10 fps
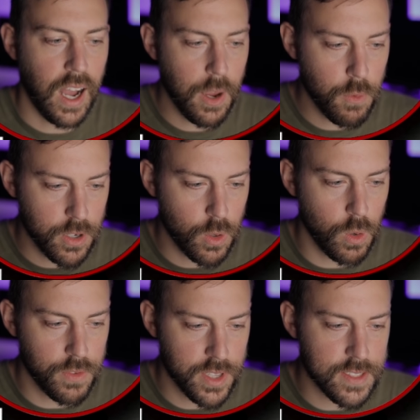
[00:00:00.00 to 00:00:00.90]
I want to go
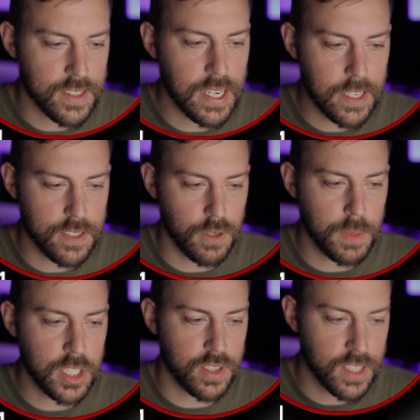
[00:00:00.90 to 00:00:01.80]
over this teaser
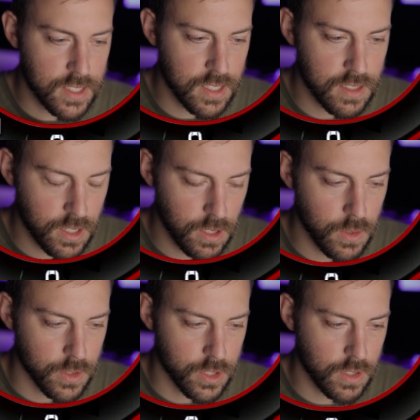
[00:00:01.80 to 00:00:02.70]
image. This is
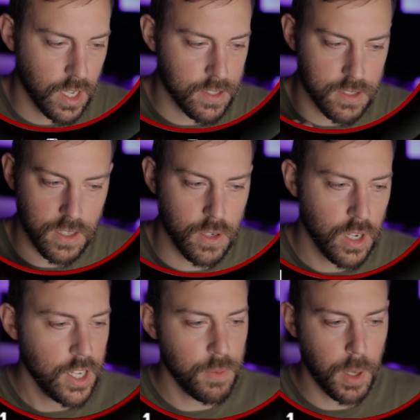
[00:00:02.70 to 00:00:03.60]
huge. Okay, so you
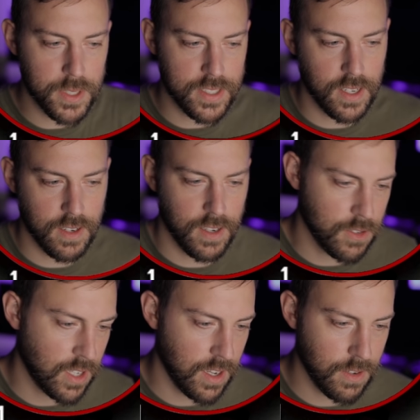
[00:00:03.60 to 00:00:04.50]
might be saying,
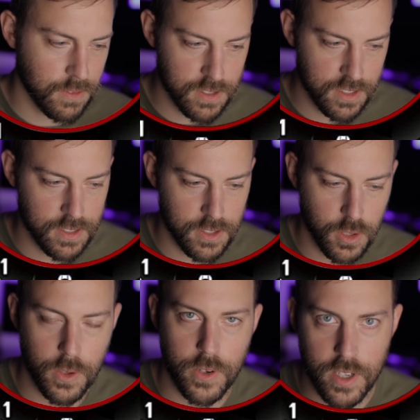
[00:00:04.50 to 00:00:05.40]
okay, well, it's just a
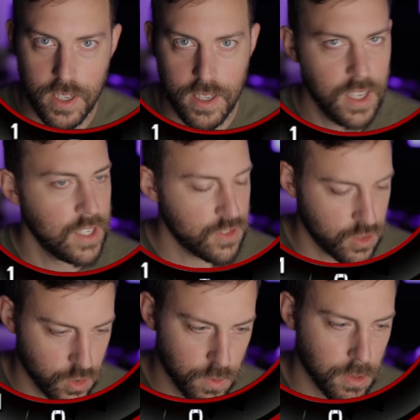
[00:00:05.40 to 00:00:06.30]
Toyota
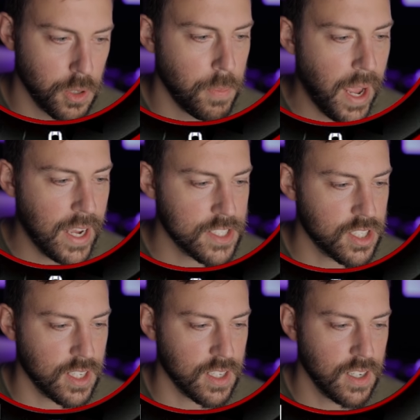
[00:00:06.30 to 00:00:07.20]
Subaru badge
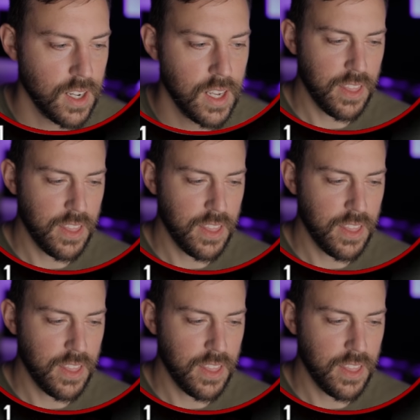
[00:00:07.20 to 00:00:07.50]
here.